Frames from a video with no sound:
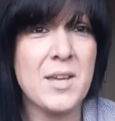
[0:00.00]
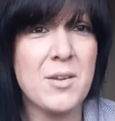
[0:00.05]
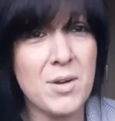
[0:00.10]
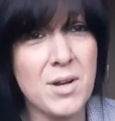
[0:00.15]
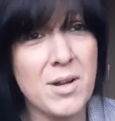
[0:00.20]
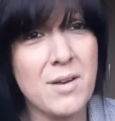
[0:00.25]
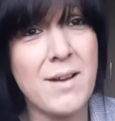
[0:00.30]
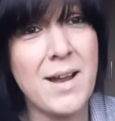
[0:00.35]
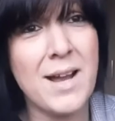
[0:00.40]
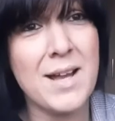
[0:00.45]

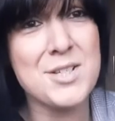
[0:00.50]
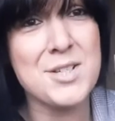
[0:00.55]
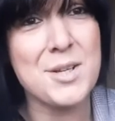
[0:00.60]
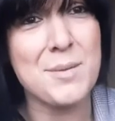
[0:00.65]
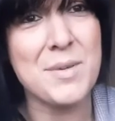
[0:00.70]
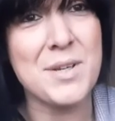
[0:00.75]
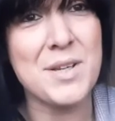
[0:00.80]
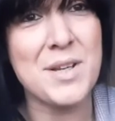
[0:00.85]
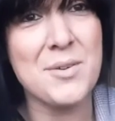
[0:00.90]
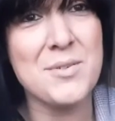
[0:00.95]
you're all right,
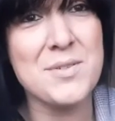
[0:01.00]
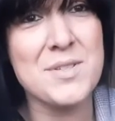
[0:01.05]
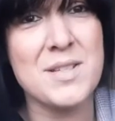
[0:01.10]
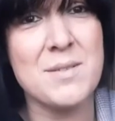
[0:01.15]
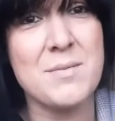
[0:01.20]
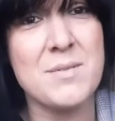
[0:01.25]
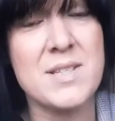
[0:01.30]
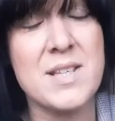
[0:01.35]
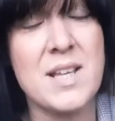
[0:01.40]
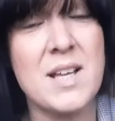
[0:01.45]
Jemmy, you don't
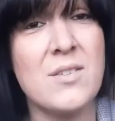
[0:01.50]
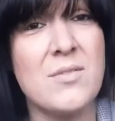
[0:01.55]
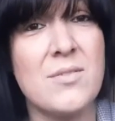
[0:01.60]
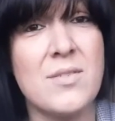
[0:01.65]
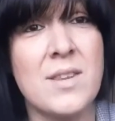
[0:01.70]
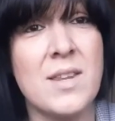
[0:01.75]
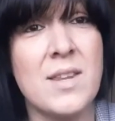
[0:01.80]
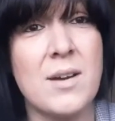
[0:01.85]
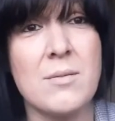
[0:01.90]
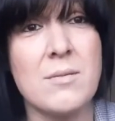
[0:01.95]
seem yourself.
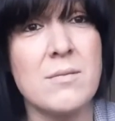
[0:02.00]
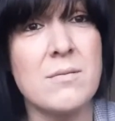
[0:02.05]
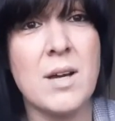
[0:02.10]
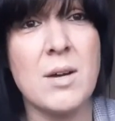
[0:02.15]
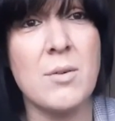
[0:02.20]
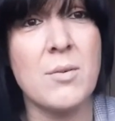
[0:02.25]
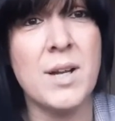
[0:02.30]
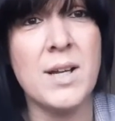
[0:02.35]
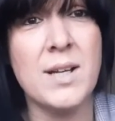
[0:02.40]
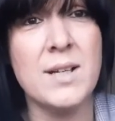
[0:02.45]
And that,
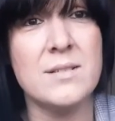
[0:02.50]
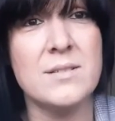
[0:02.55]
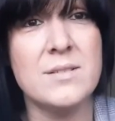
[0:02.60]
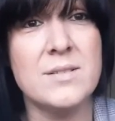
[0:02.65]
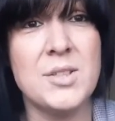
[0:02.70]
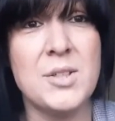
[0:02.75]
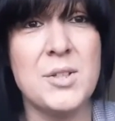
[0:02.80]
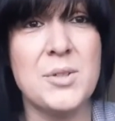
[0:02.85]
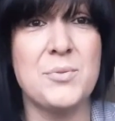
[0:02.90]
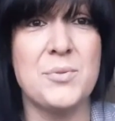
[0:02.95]
that were it.
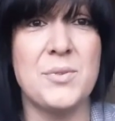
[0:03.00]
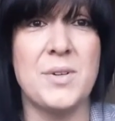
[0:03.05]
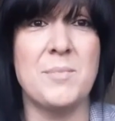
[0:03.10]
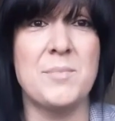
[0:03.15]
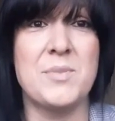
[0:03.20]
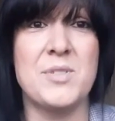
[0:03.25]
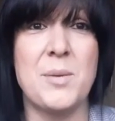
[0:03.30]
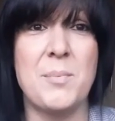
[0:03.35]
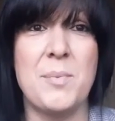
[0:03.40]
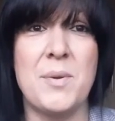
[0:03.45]
So
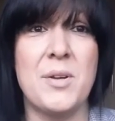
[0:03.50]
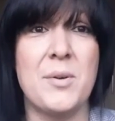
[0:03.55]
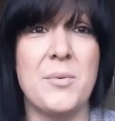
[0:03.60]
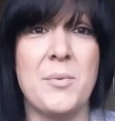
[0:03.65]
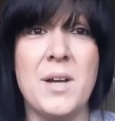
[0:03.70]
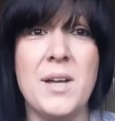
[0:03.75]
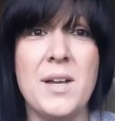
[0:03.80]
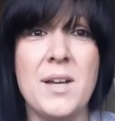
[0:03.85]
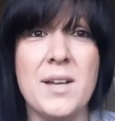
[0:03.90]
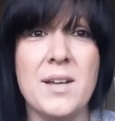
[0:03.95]
I'm sobbing
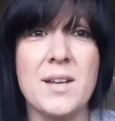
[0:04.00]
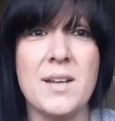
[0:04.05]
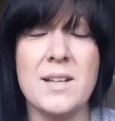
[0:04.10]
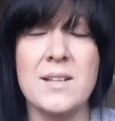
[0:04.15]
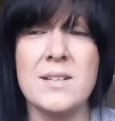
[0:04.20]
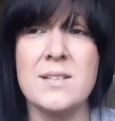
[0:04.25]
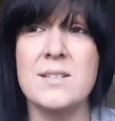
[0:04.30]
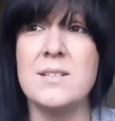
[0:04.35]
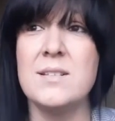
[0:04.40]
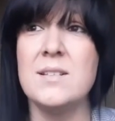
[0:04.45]
at work,
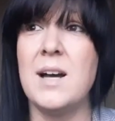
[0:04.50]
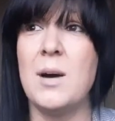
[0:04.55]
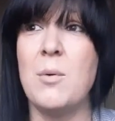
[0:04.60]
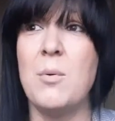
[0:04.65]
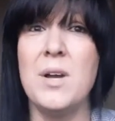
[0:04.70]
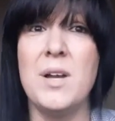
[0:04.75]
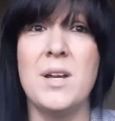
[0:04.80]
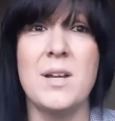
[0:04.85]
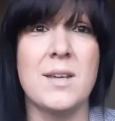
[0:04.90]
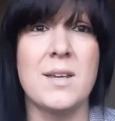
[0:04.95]
and I
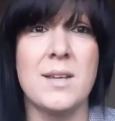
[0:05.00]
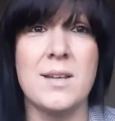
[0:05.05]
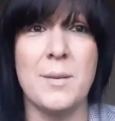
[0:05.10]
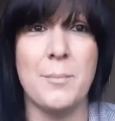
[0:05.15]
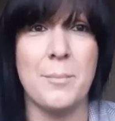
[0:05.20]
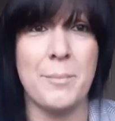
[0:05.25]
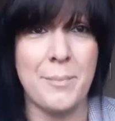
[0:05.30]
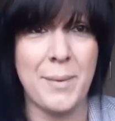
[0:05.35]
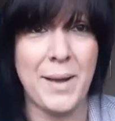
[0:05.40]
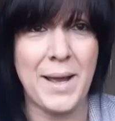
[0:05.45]
work
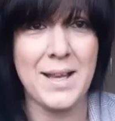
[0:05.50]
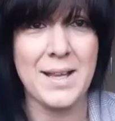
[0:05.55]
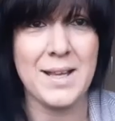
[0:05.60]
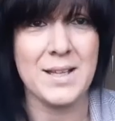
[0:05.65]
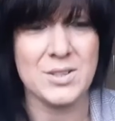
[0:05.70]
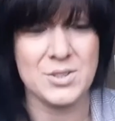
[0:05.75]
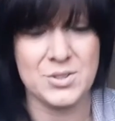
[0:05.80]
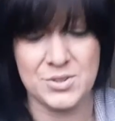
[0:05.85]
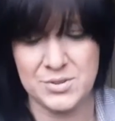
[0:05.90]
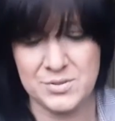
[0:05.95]
in a
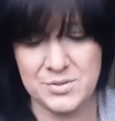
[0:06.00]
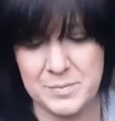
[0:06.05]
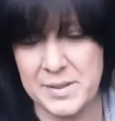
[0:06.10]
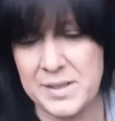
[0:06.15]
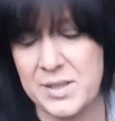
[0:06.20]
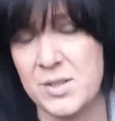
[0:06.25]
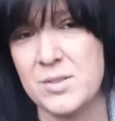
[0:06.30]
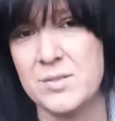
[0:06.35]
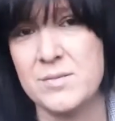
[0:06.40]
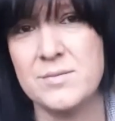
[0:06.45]
bank. I shouldn't
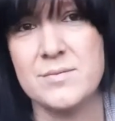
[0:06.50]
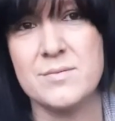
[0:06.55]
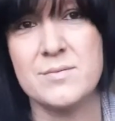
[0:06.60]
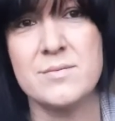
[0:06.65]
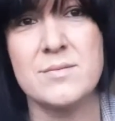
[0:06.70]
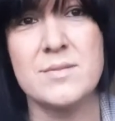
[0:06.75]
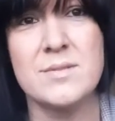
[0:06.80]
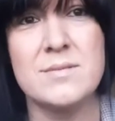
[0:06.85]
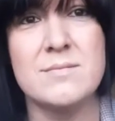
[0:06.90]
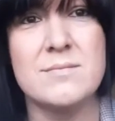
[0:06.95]
be,
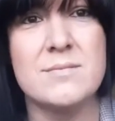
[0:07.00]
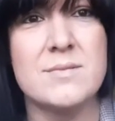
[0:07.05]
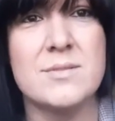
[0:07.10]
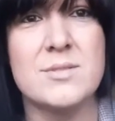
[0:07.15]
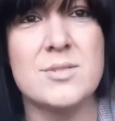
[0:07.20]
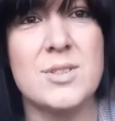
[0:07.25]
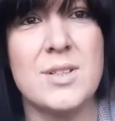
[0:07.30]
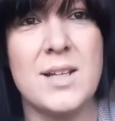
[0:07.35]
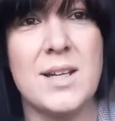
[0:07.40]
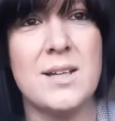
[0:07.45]

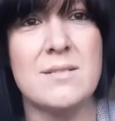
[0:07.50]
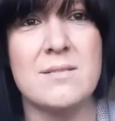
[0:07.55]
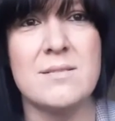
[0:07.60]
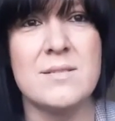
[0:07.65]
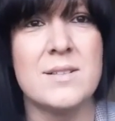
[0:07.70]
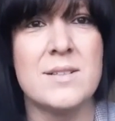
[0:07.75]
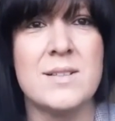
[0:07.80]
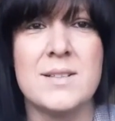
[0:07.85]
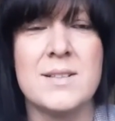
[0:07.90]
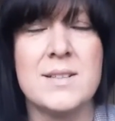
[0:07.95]
do you
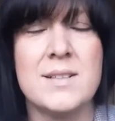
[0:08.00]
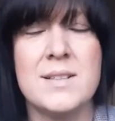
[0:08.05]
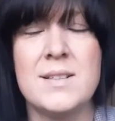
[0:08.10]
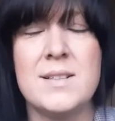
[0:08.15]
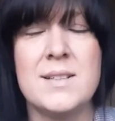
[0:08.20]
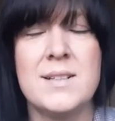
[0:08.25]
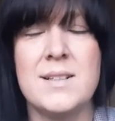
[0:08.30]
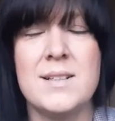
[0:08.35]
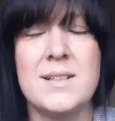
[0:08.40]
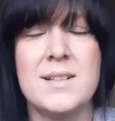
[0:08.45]
know?
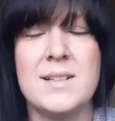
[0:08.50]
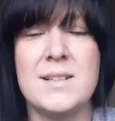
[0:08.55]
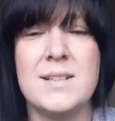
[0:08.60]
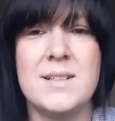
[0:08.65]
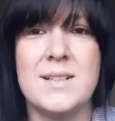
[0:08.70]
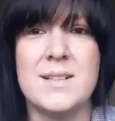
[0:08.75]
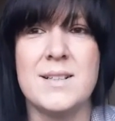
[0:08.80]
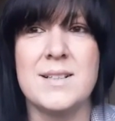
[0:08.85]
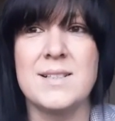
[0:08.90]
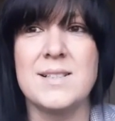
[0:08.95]

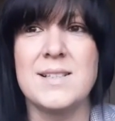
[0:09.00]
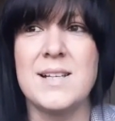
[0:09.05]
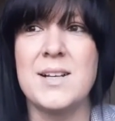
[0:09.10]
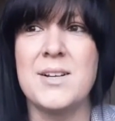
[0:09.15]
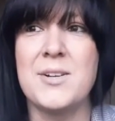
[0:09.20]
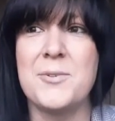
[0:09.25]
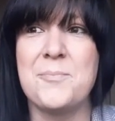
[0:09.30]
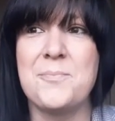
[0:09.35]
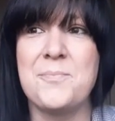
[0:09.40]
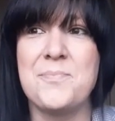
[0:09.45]
Oh,
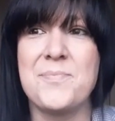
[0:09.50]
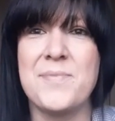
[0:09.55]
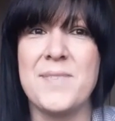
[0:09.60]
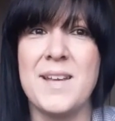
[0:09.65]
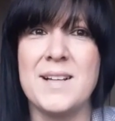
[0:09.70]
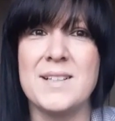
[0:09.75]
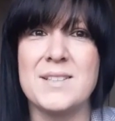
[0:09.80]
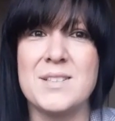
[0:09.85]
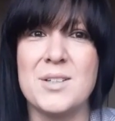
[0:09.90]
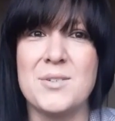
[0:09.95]
so,
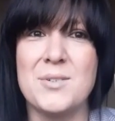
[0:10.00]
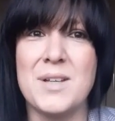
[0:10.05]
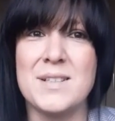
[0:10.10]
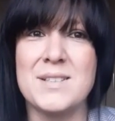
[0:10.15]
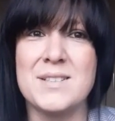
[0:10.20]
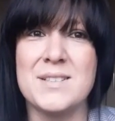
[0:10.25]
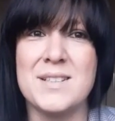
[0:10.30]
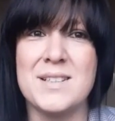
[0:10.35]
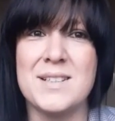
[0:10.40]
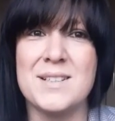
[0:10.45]
yeah, so
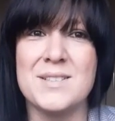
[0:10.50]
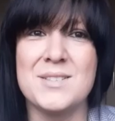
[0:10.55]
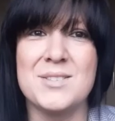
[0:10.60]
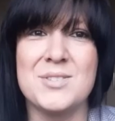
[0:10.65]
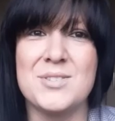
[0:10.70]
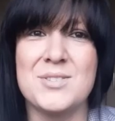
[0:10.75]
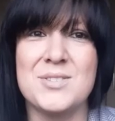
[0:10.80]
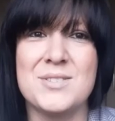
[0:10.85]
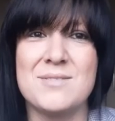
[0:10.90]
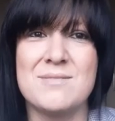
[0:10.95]
yesterday,
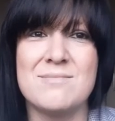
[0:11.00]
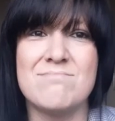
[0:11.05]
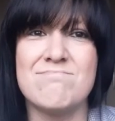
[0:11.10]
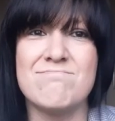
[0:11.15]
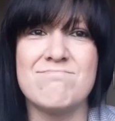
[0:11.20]
just